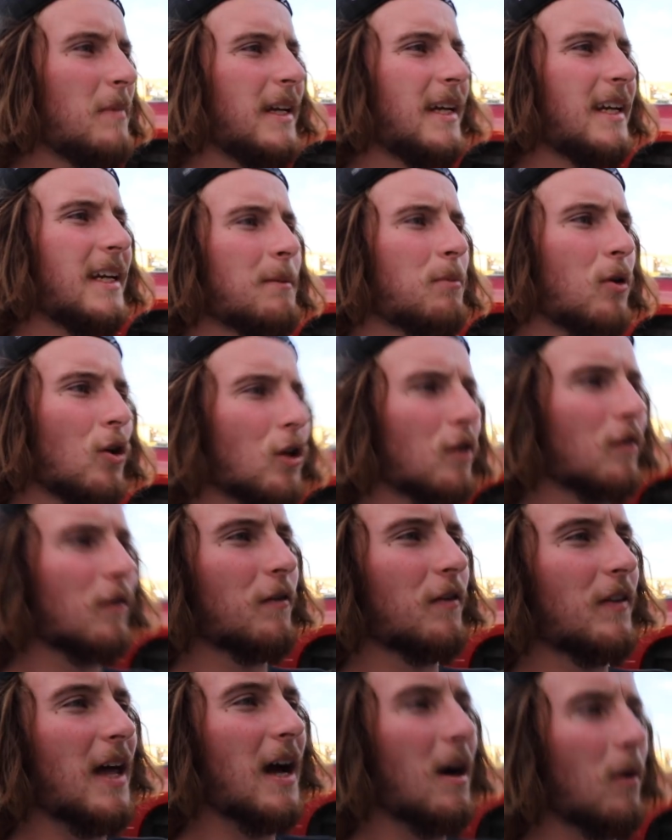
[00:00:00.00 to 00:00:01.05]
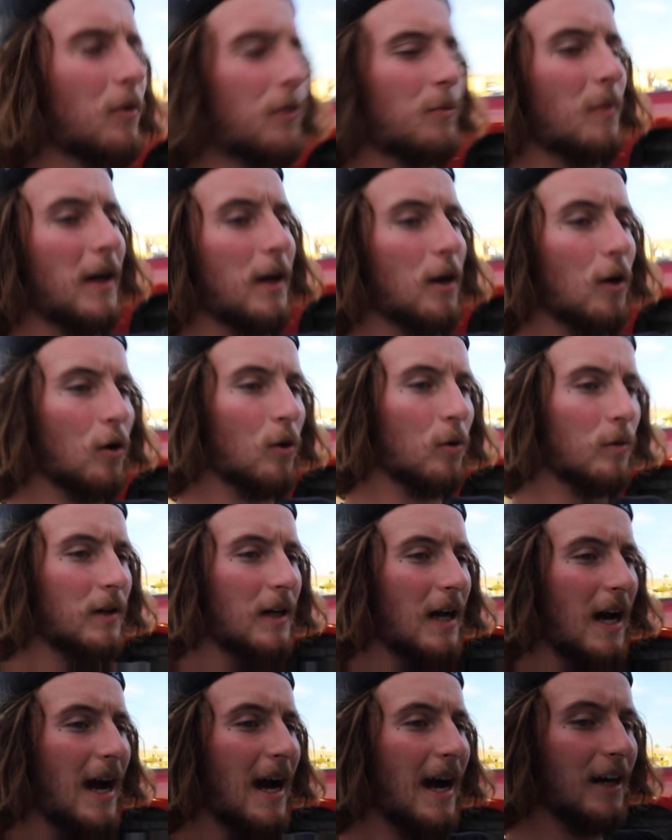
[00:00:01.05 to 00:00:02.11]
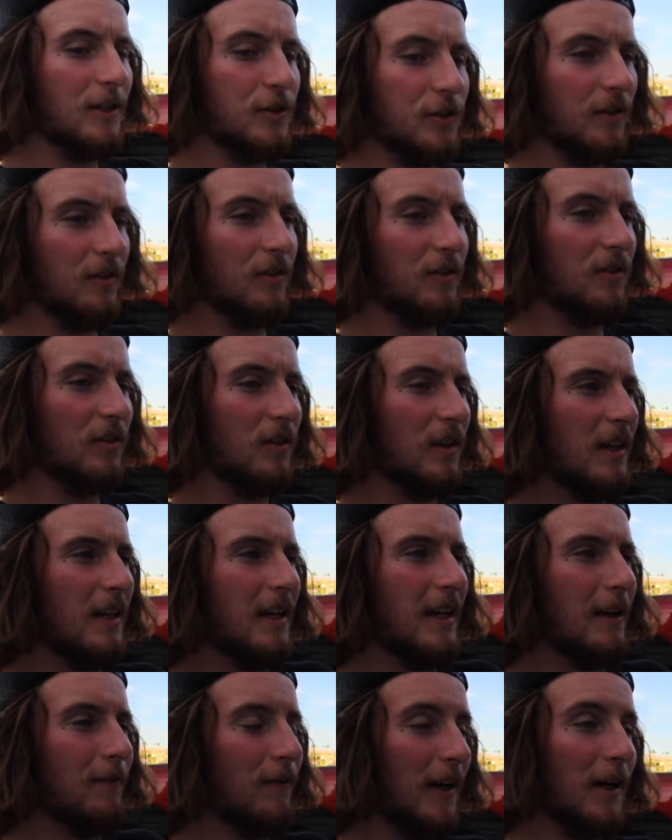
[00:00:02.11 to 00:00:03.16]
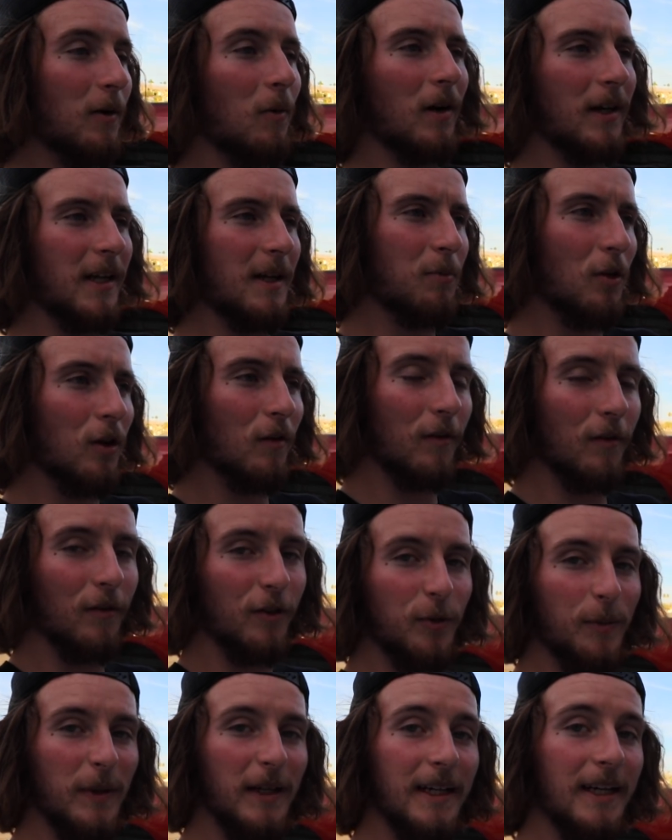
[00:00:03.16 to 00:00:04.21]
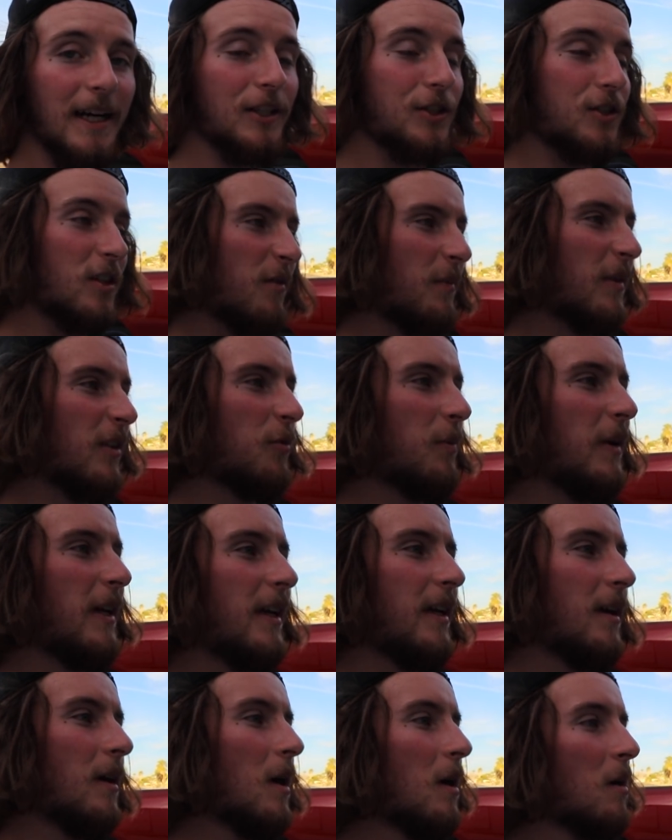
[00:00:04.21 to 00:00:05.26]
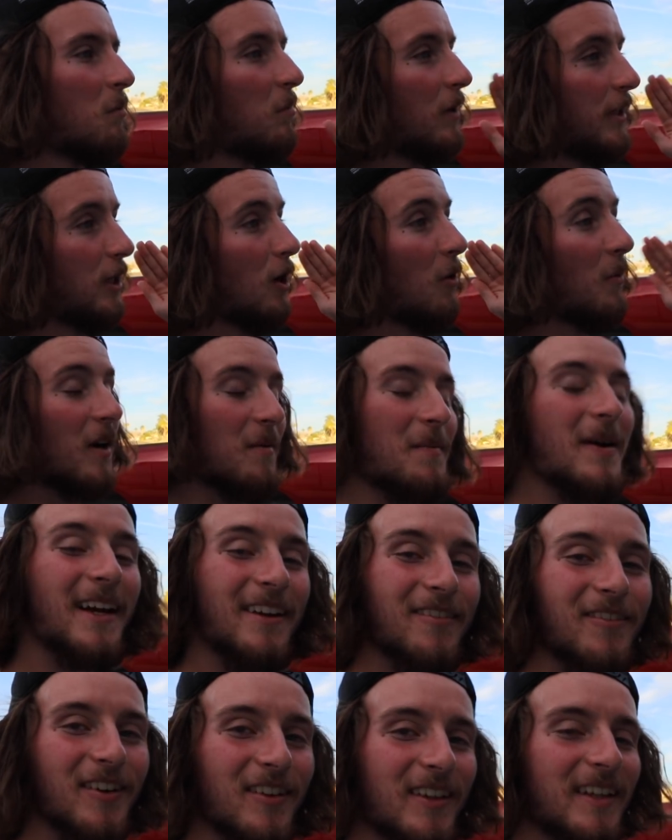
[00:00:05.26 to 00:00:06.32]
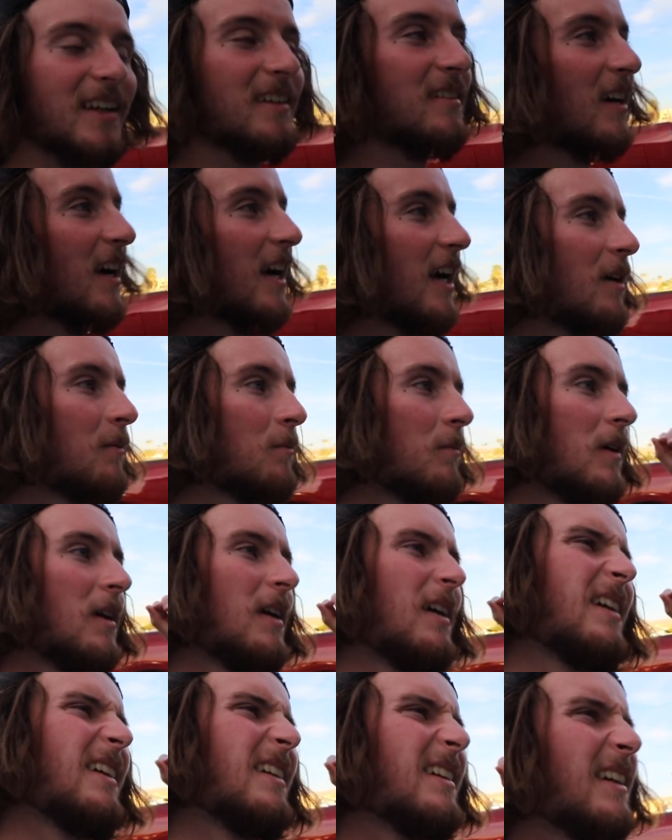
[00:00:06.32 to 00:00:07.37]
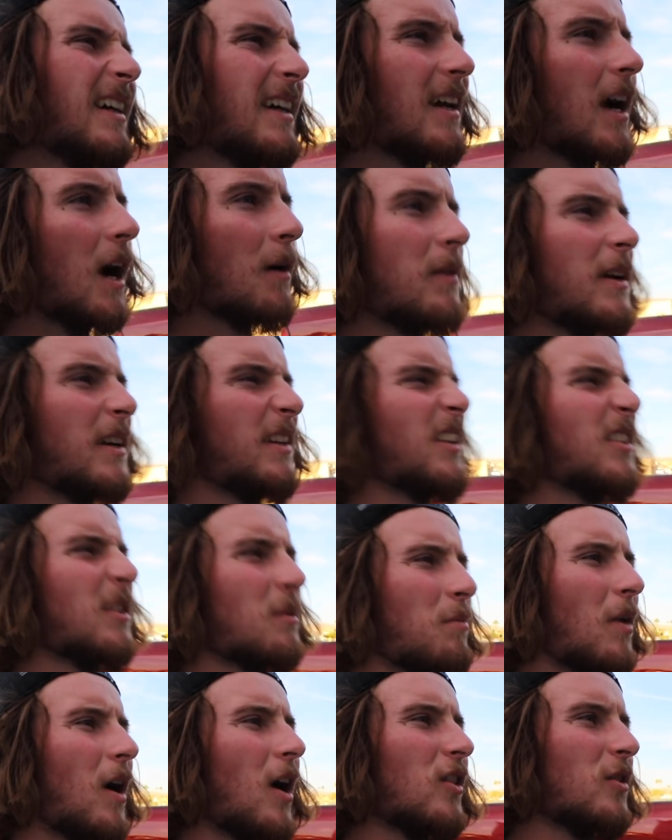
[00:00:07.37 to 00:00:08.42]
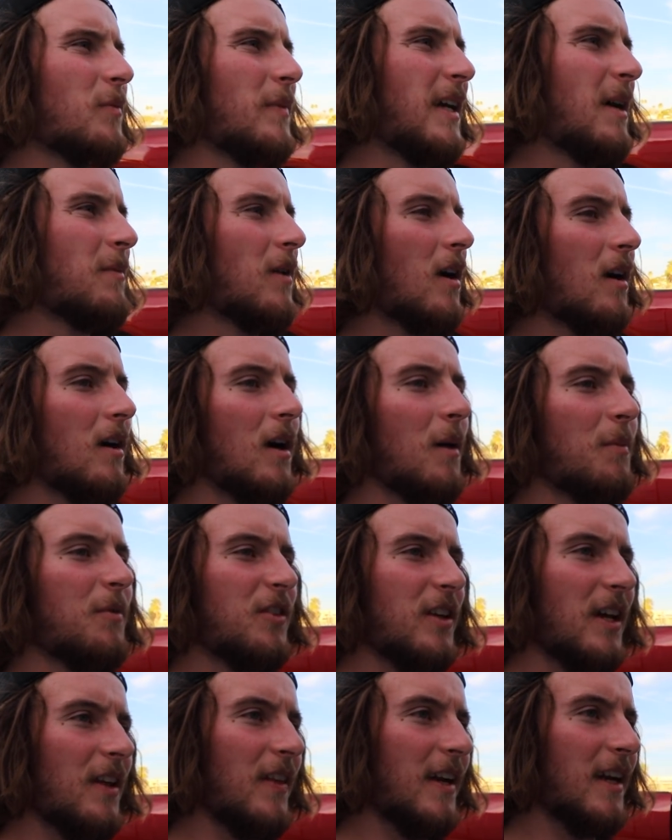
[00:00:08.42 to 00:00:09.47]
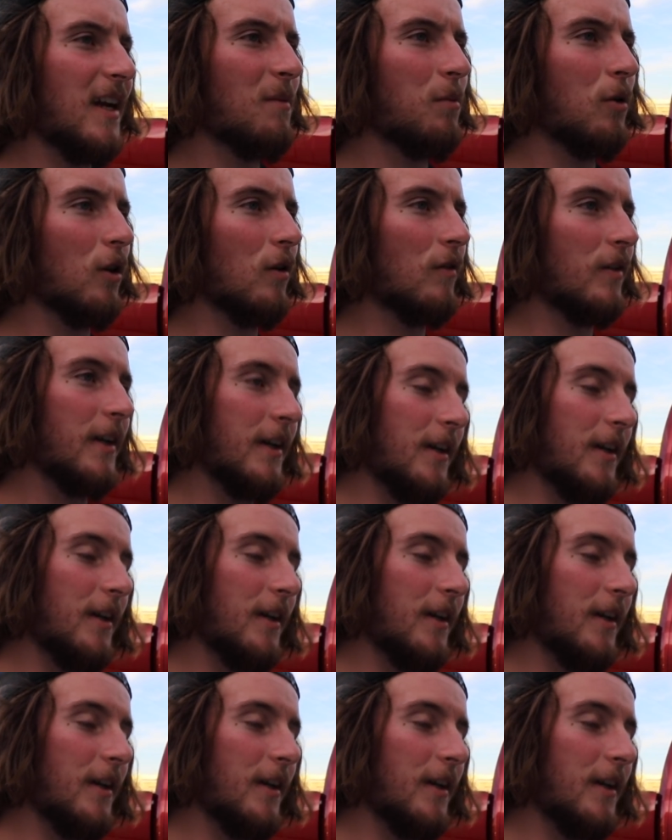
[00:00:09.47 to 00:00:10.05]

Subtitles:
Me getting pulled over for that was my own actions. If I didn't want to get pulled over for speeding, I shouldn't have been speeding. But, you know, we were making really good time. It doesn't bother me. I'm not upset that I got pulled over.